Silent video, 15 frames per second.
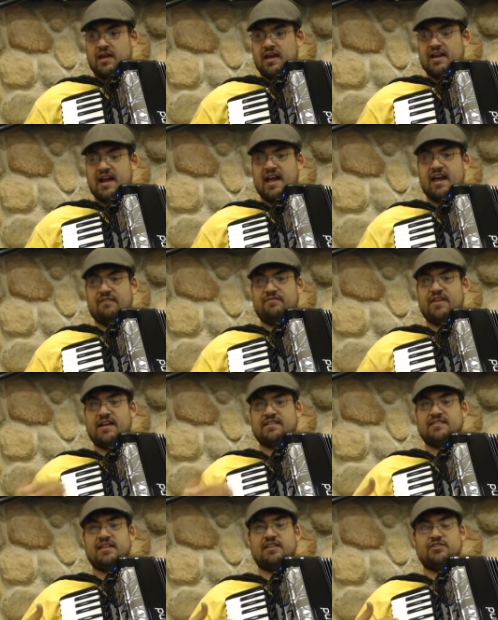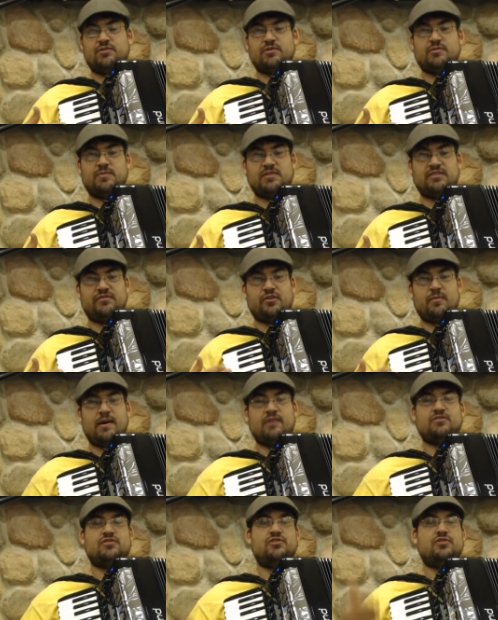And I have that set to a specific
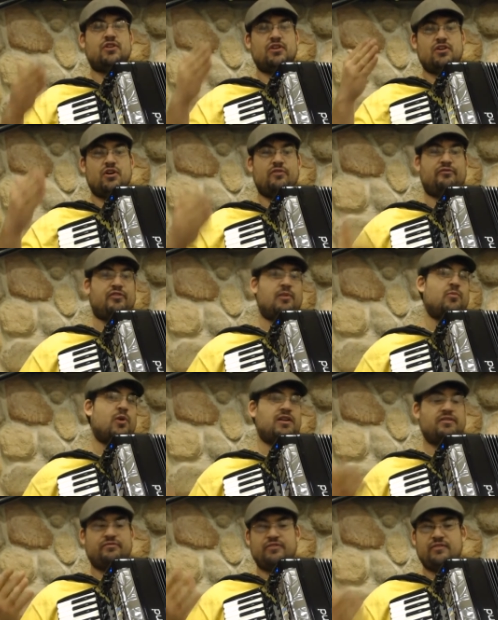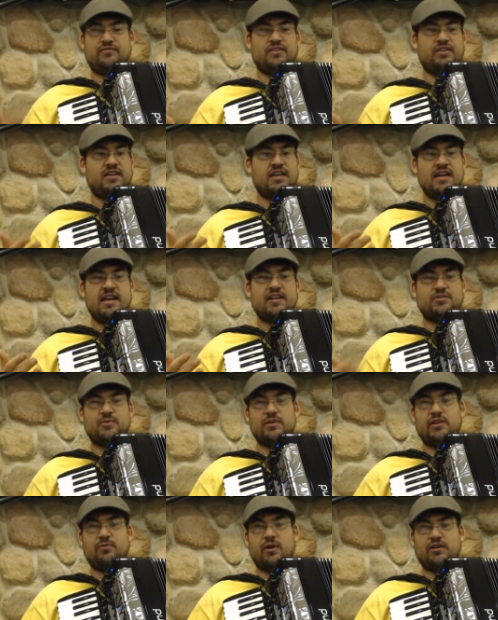amount so you can go from one to fifty. It's
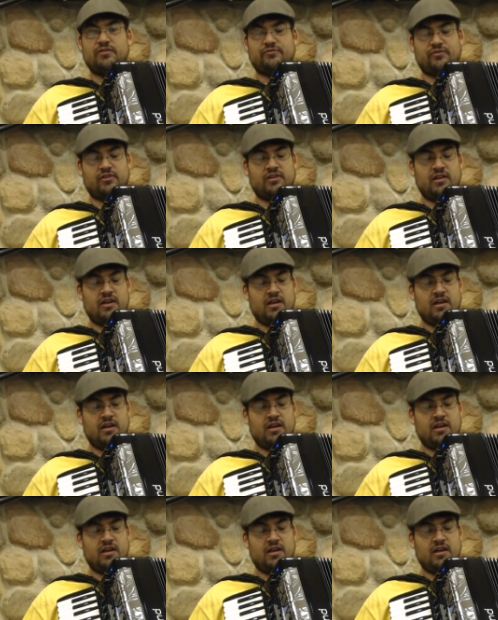really wonderful.